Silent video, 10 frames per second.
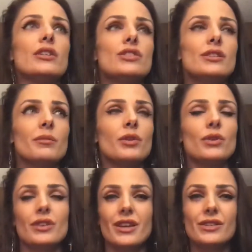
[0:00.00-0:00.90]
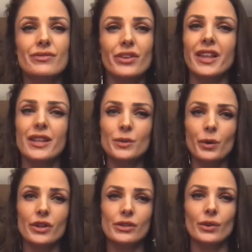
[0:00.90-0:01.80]
She's someone who does freelance
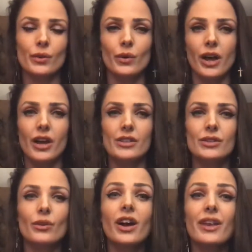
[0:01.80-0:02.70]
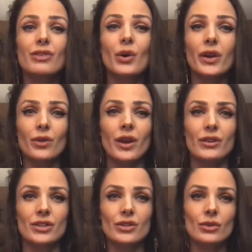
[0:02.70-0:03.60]
work, so kind of going
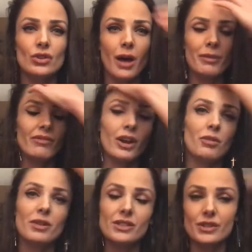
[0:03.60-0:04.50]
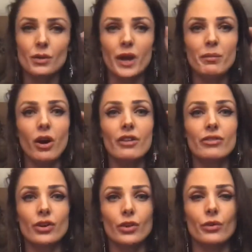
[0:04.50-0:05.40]
around to new job environments is quite par
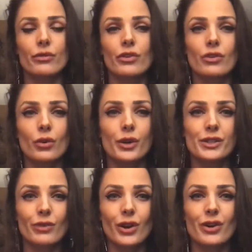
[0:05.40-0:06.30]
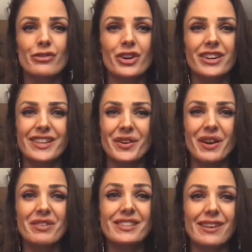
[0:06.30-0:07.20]
for the course for her, for, you know,
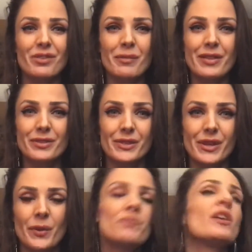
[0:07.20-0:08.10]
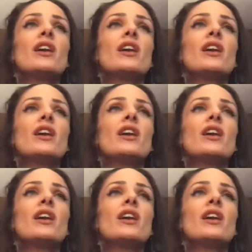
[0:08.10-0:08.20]
every several months or so.